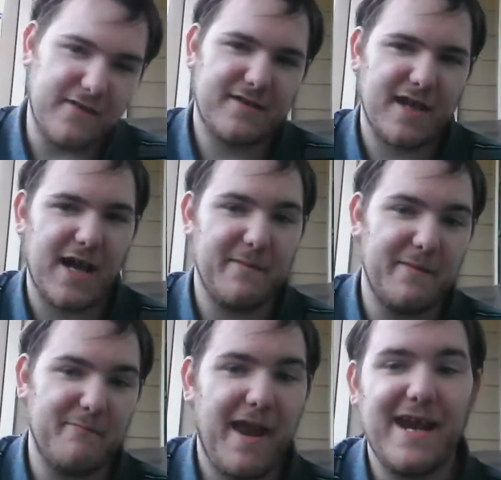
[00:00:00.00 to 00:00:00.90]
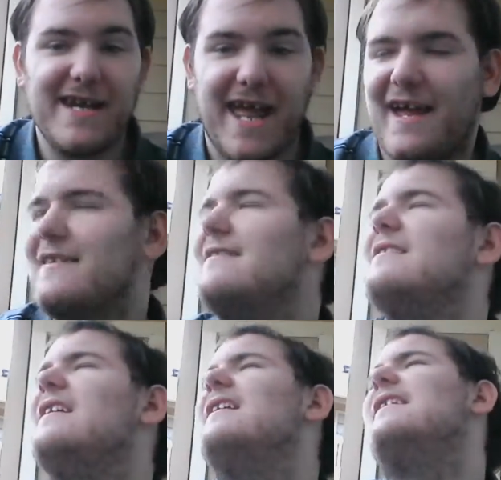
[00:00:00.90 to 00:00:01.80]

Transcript: this time in Manhattan.